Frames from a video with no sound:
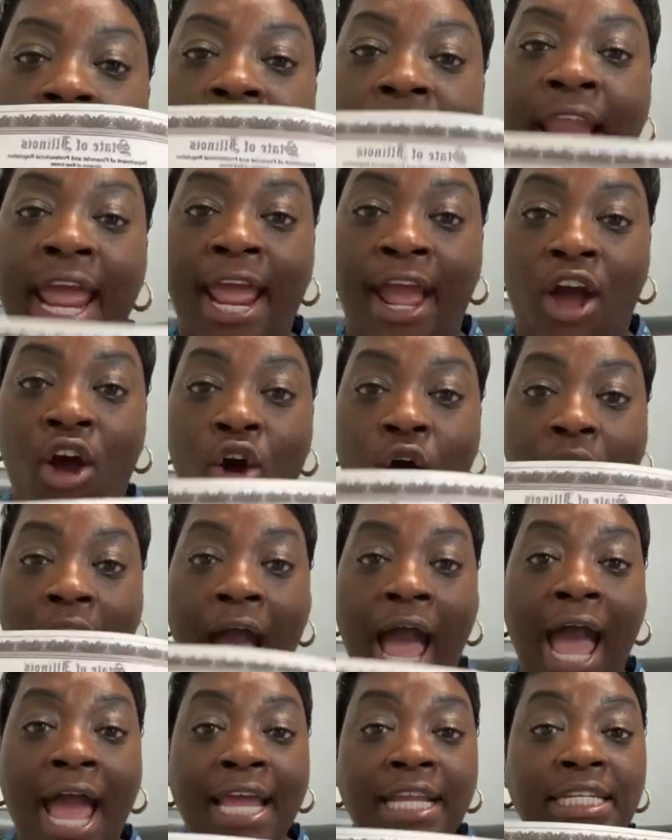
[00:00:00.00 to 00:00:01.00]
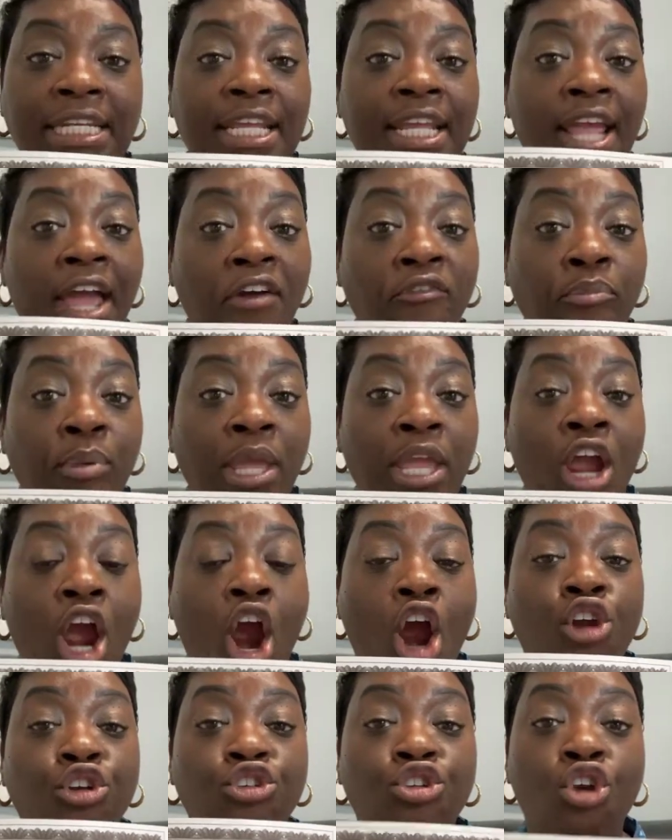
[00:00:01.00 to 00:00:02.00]
Now,
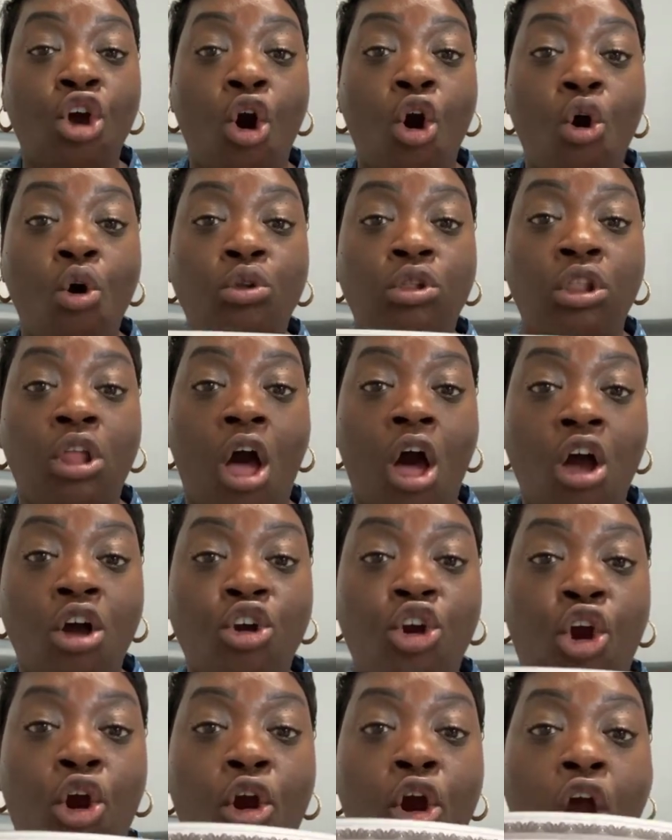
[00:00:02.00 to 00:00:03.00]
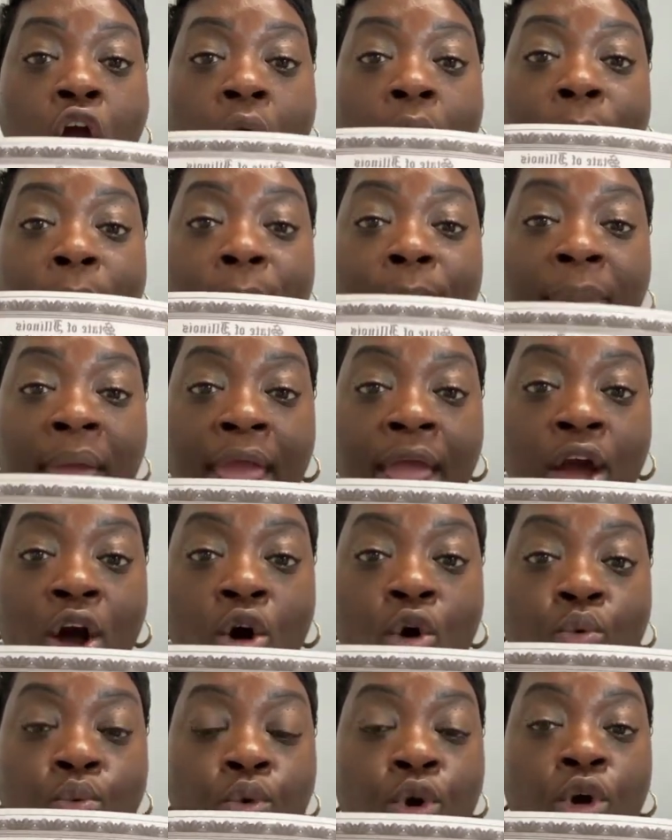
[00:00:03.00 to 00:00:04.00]
IDFPR no longer
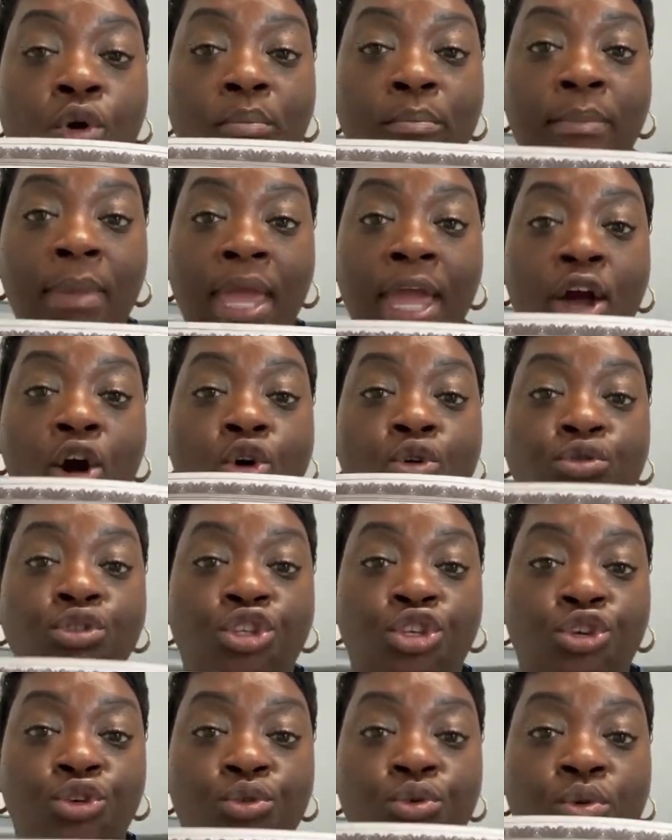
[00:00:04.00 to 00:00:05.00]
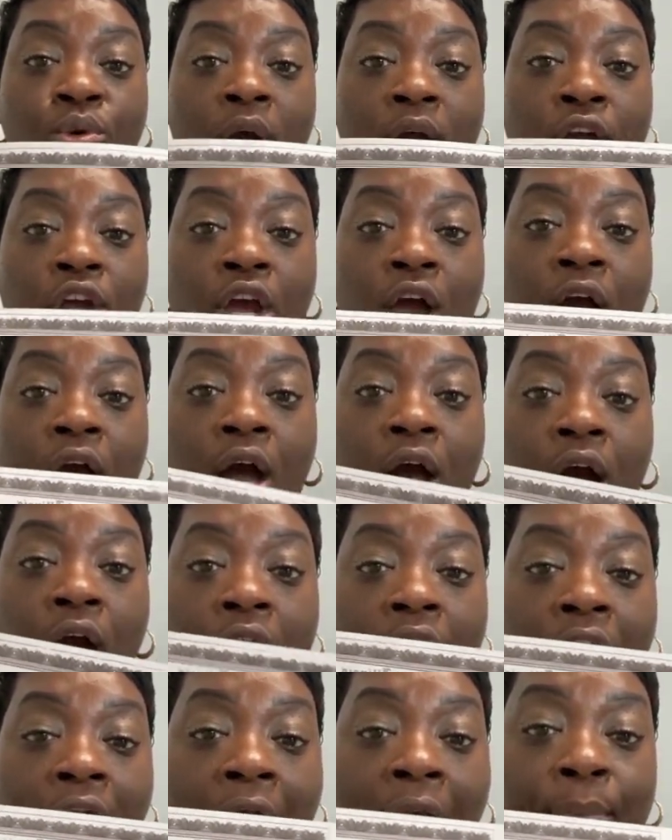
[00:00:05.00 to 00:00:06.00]
will mail you
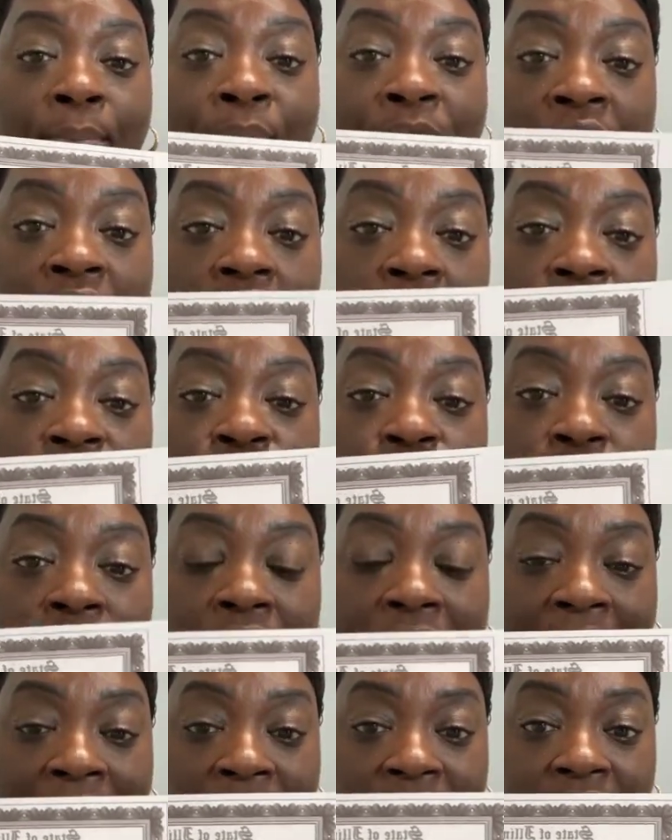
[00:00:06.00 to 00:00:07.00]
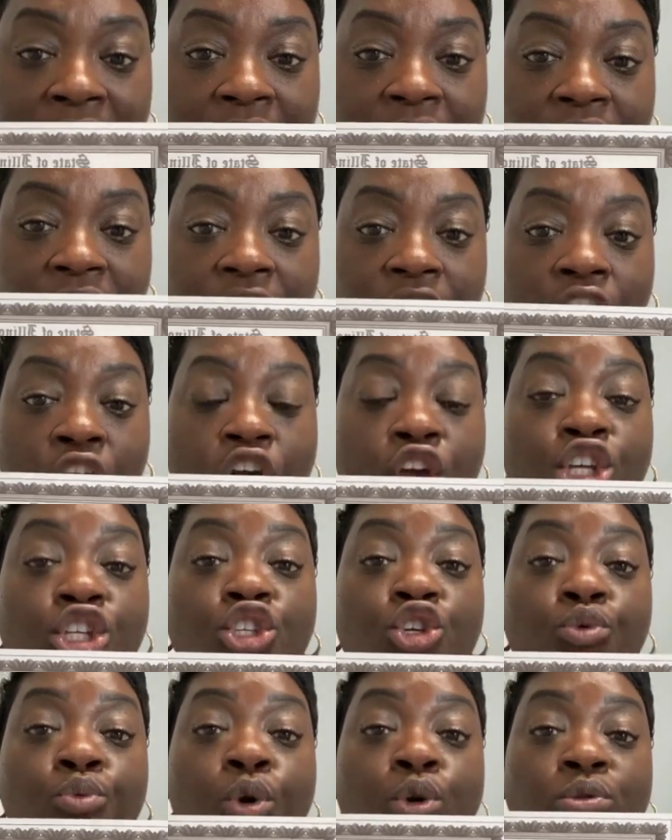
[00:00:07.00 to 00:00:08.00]
a copy of your license.
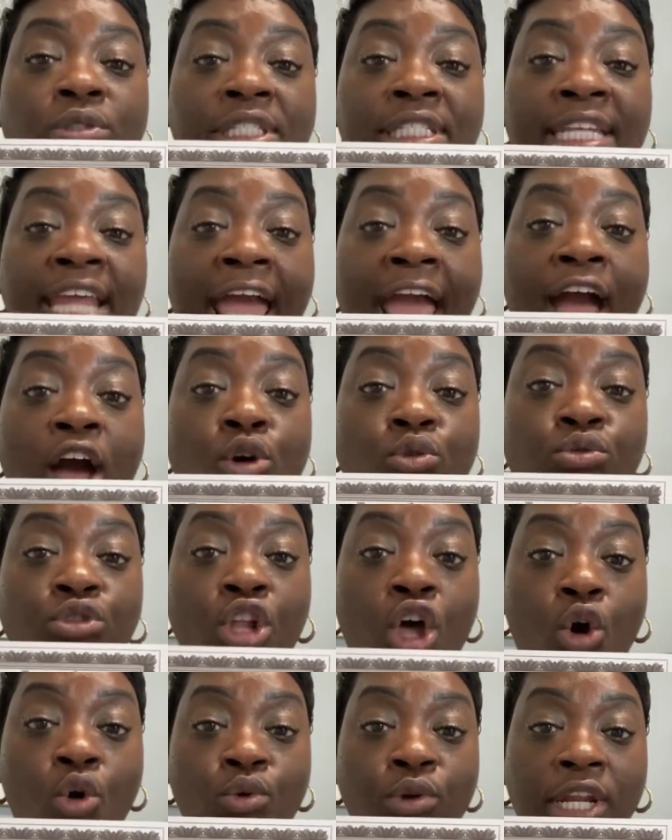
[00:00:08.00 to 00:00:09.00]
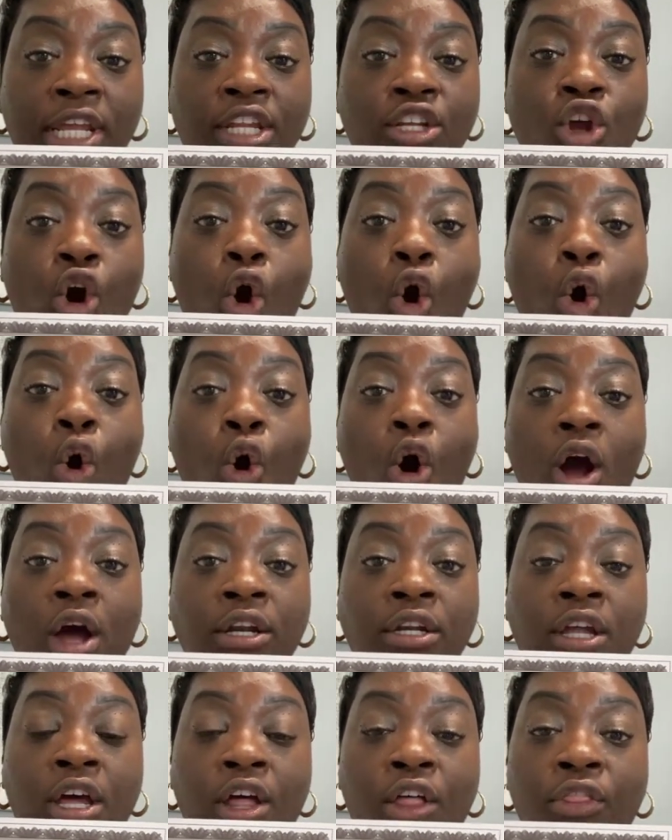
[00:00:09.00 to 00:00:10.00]
You will download it
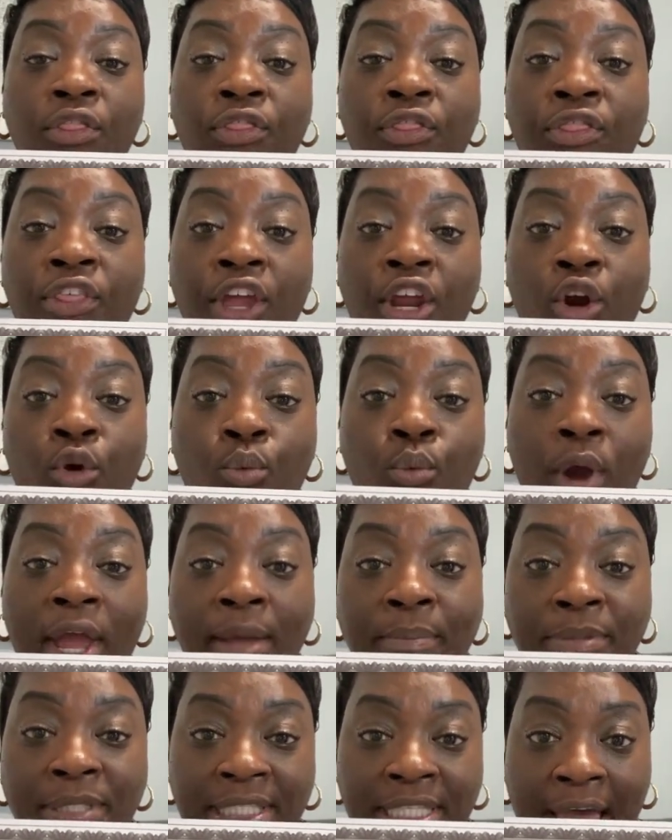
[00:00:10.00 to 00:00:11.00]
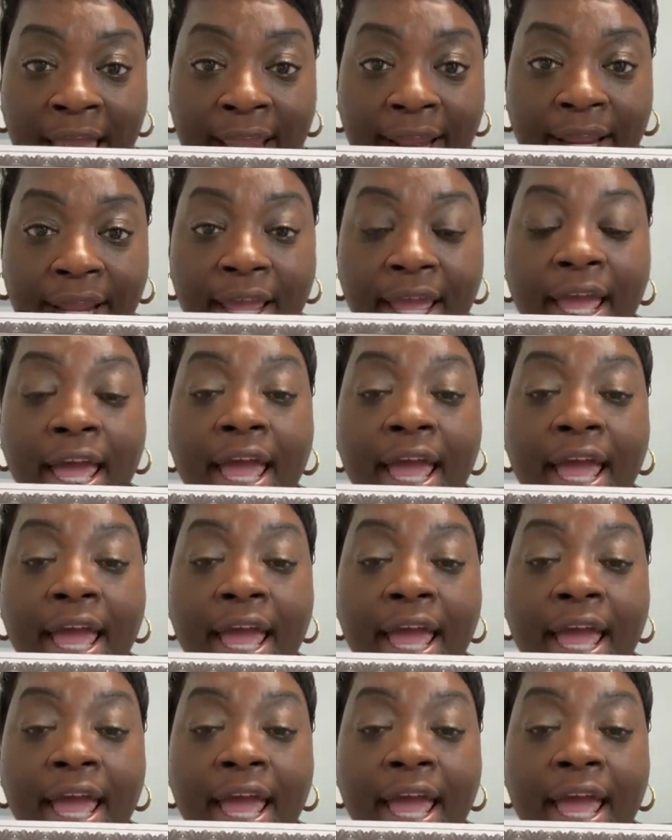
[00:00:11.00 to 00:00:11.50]
on their website